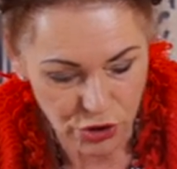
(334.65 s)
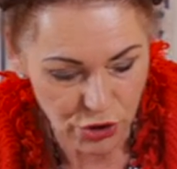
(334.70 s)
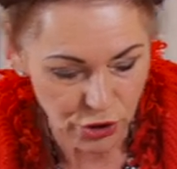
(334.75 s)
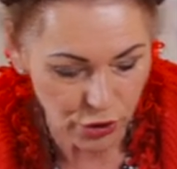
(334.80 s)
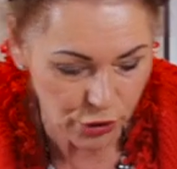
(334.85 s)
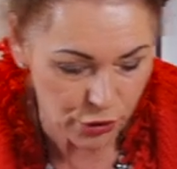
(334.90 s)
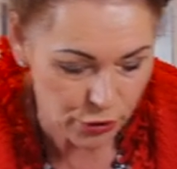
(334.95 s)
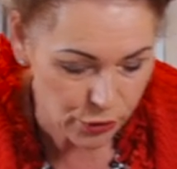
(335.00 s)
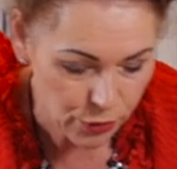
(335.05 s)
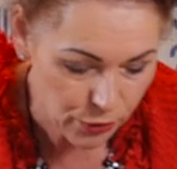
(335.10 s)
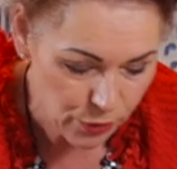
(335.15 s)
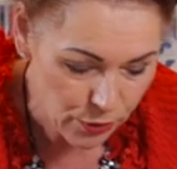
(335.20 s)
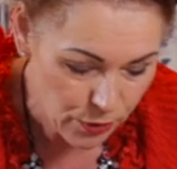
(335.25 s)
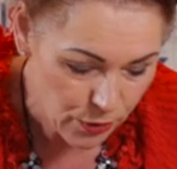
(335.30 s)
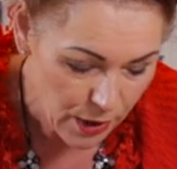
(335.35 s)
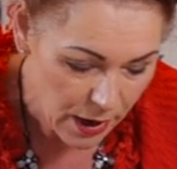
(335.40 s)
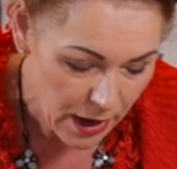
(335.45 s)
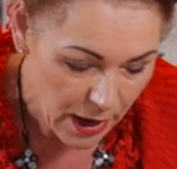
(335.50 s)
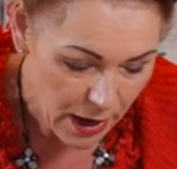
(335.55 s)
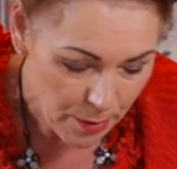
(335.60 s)
to
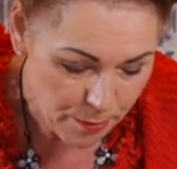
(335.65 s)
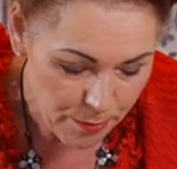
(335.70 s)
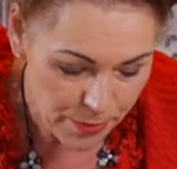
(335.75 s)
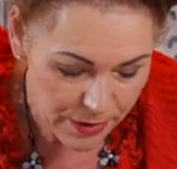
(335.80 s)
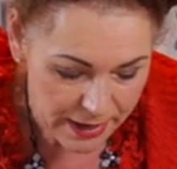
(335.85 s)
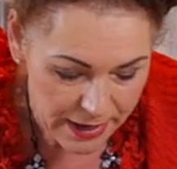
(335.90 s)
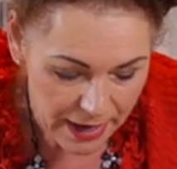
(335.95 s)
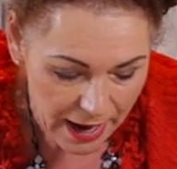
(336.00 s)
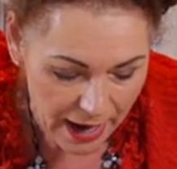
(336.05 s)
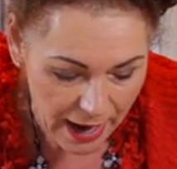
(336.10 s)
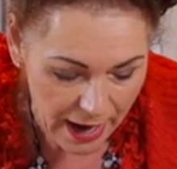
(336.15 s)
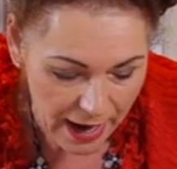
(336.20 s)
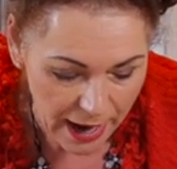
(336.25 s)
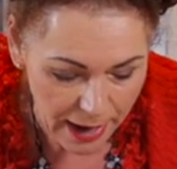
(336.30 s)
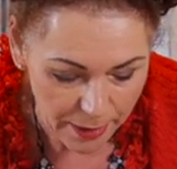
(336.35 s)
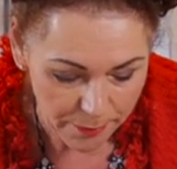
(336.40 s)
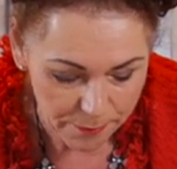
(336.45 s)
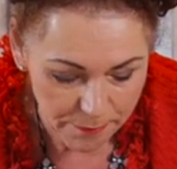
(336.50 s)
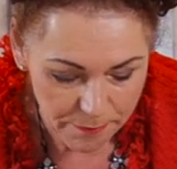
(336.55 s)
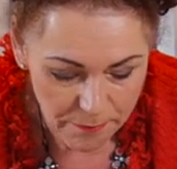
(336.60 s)

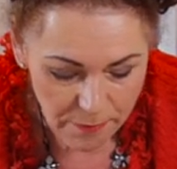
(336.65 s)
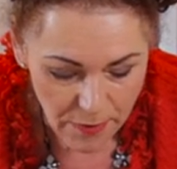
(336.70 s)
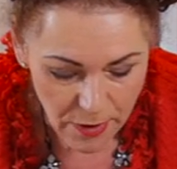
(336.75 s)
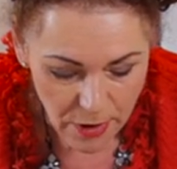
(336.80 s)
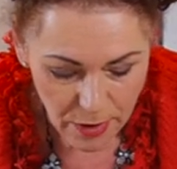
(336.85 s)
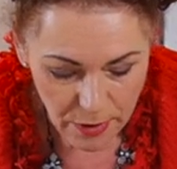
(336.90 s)
become,